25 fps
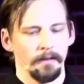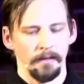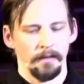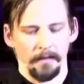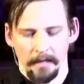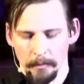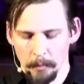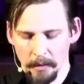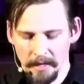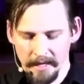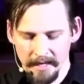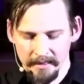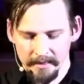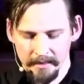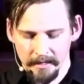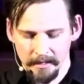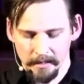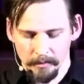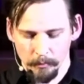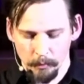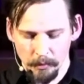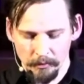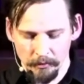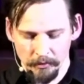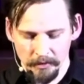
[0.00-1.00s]
And what I think
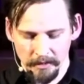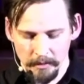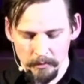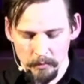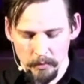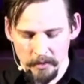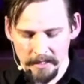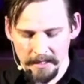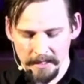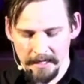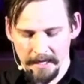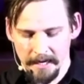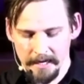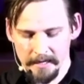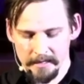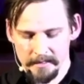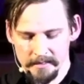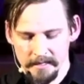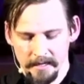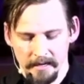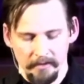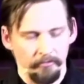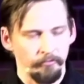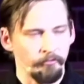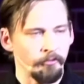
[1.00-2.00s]
we really want to gain is
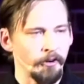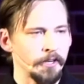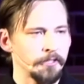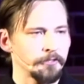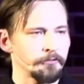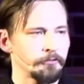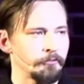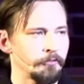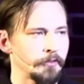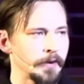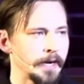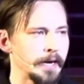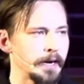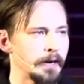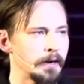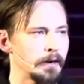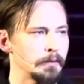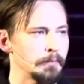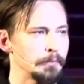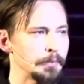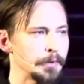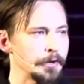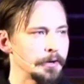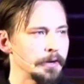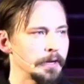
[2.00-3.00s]
that fresh fire
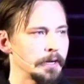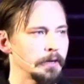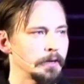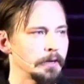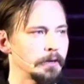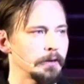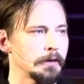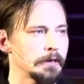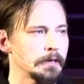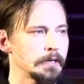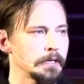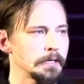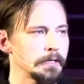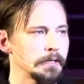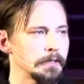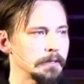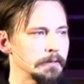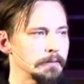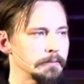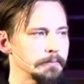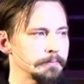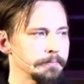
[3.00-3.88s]
burning in our heart.